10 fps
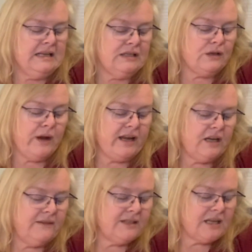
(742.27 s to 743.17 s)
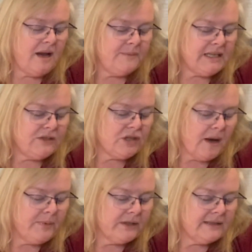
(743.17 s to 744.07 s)
So I could have stopped at
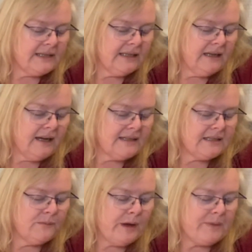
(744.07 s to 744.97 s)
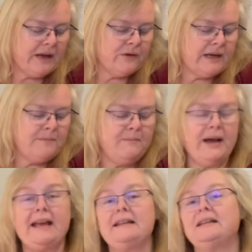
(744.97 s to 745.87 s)
Shoppers and got some whipping cream,
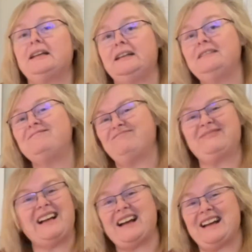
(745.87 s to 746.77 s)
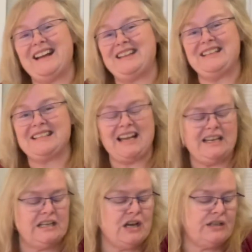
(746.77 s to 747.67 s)
but I
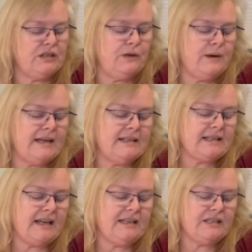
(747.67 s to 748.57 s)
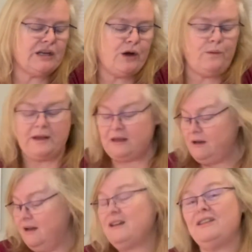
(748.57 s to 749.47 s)
decided not to. I decided to go with
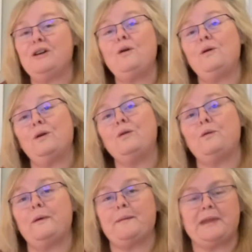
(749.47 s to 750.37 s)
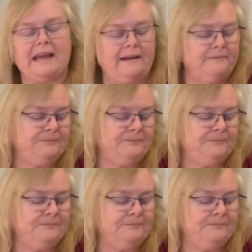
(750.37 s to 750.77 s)
the whole Cool Whip thing.